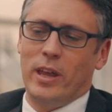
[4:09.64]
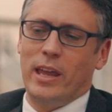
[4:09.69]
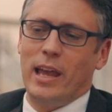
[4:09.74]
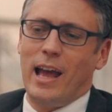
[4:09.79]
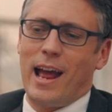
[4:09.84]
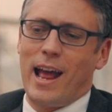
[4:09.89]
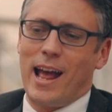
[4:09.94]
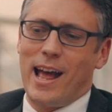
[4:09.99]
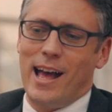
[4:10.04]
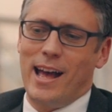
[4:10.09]
We
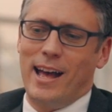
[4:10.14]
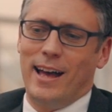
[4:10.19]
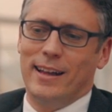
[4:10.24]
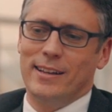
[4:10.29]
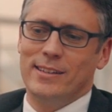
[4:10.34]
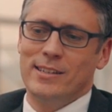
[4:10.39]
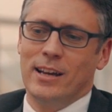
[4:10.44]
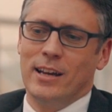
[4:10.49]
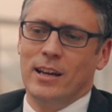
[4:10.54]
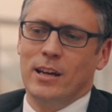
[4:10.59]

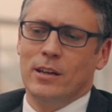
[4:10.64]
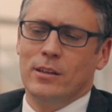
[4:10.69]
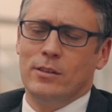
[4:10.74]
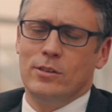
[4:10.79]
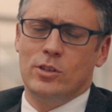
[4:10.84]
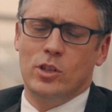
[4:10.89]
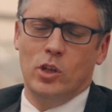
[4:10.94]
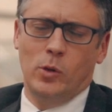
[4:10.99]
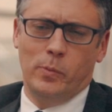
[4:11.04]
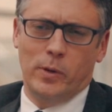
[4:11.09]
had
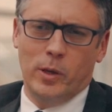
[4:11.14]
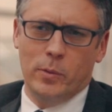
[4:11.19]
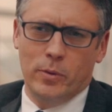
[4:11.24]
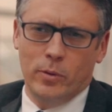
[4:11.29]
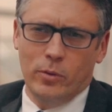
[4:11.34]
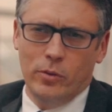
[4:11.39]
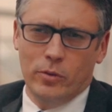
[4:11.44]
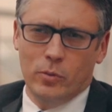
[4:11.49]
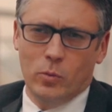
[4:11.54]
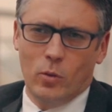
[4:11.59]
two
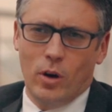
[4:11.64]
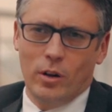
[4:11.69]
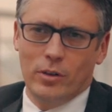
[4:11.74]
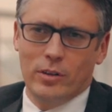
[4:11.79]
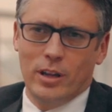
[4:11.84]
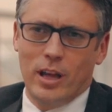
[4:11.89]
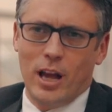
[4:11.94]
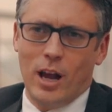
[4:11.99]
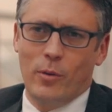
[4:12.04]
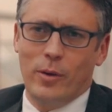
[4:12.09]
pupils,
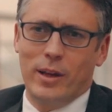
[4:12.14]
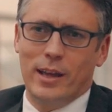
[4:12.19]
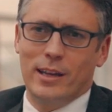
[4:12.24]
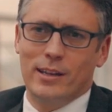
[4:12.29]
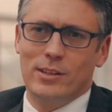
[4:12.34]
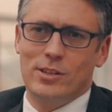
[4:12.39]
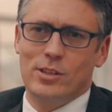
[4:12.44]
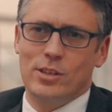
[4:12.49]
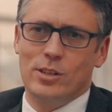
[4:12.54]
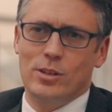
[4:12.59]
one
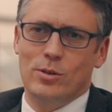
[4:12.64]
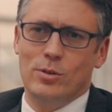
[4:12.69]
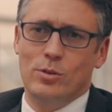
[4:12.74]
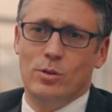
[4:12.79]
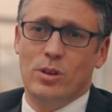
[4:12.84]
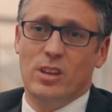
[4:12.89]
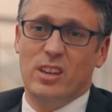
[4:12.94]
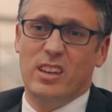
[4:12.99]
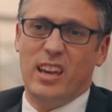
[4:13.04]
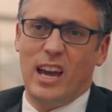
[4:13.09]
going
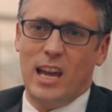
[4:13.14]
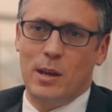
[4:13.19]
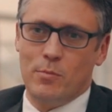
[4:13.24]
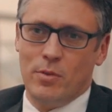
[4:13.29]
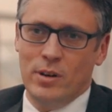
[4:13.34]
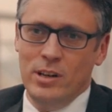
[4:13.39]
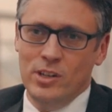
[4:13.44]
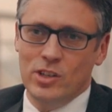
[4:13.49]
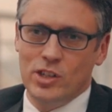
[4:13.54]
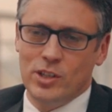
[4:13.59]
to
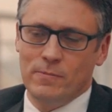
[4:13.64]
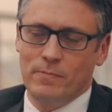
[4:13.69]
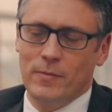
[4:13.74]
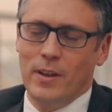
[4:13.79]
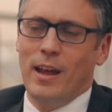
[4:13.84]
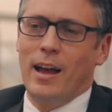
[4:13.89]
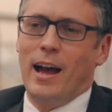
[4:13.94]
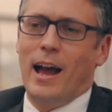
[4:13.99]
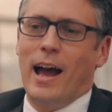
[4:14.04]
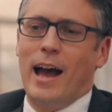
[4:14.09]
Cambridge
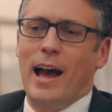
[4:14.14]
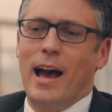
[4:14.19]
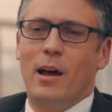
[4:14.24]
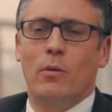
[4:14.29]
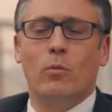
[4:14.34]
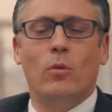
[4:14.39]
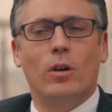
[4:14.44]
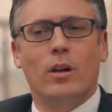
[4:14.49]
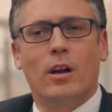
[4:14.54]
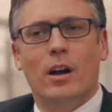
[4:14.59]

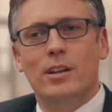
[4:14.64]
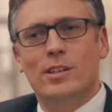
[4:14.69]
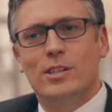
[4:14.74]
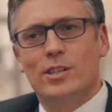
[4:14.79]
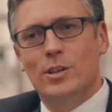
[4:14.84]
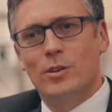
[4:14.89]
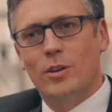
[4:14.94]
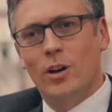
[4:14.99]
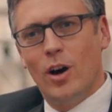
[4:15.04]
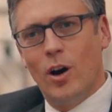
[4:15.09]
and one going
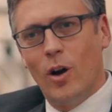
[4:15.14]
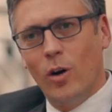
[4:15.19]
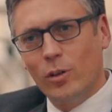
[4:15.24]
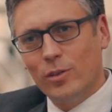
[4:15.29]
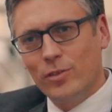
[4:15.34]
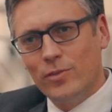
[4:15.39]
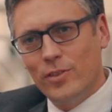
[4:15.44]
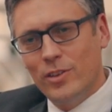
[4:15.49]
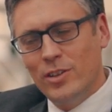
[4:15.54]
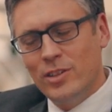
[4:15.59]
to
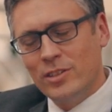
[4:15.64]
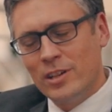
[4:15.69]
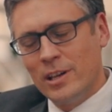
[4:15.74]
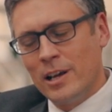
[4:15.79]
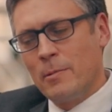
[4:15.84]
Oxford.